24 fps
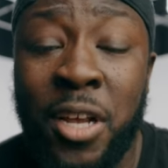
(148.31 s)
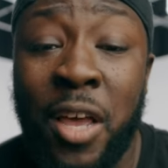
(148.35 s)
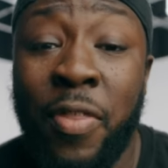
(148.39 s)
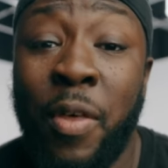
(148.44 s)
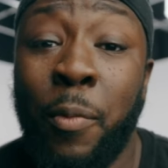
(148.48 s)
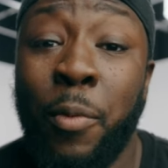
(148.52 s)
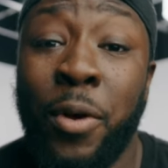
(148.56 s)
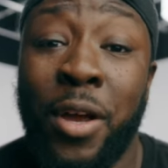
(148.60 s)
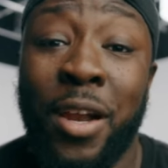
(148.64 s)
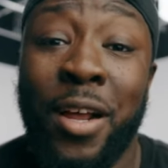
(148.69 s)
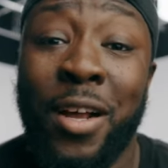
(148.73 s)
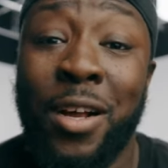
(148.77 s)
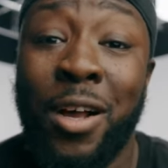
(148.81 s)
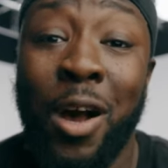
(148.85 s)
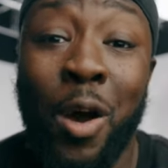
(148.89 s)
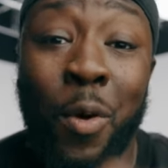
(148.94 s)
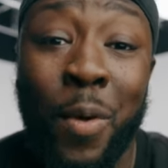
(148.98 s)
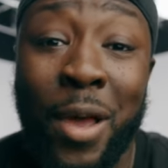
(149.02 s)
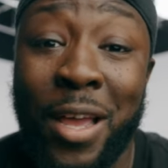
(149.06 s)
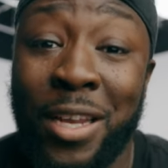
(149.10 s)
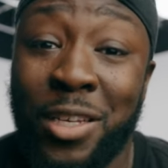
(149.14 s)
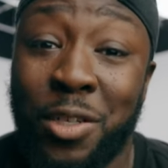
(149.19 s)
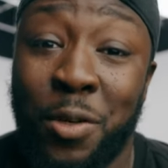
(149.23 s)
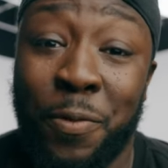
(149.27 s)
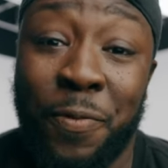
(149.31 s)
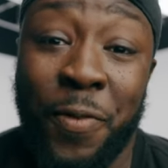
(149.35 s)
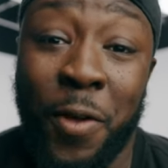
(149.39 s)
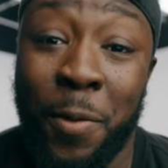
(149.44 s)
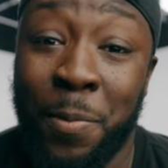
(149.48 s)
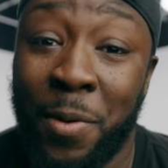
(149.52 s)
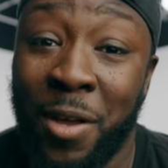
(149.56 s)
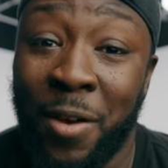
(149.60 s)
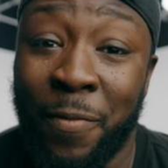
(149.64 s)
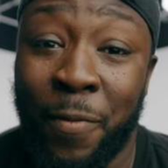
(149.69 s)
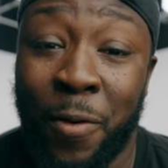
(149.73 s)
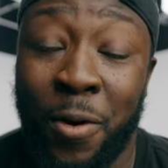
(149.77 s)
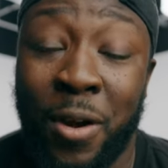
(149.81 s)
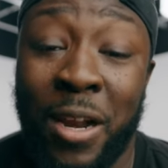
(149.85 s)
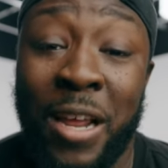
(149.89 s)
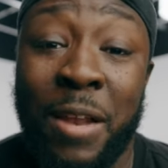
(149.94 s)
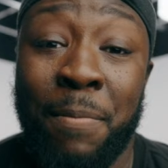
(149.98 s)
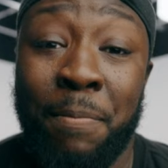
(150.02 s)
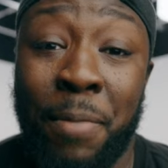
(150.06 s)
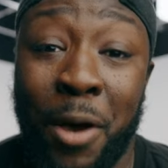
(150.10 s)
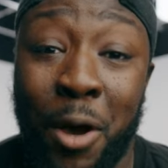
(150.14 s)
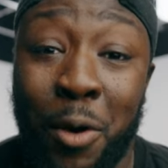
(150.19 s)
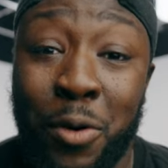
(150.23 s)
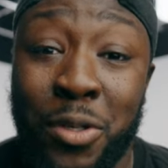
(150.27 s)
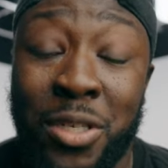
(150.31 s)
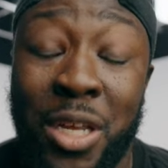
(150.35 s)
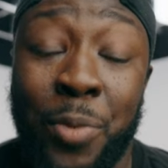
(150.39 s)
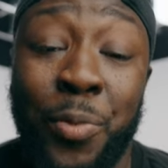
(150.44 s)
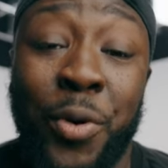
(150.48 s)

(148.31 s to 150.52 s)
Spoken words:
and then we're going to go into Film Convert in post,